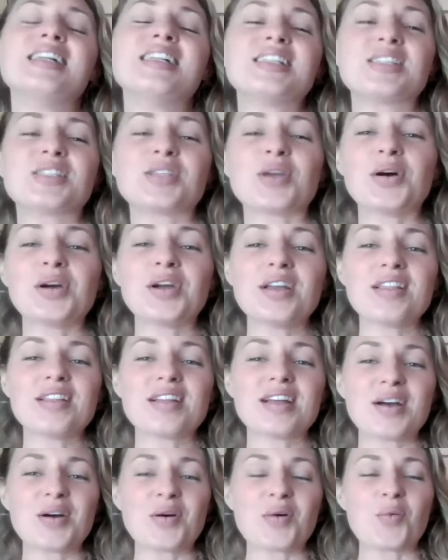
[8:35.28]
So
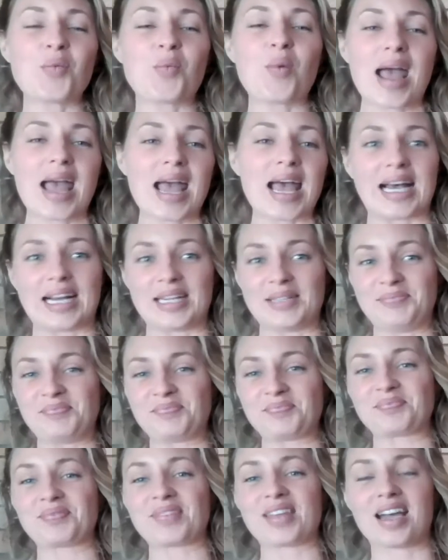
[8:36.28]
where?
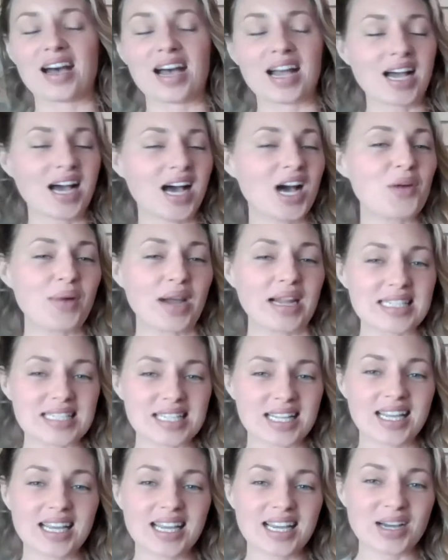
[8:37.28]
I can't wait to
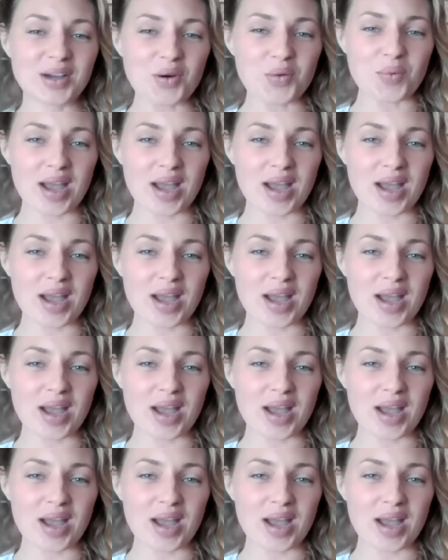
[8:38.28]
hear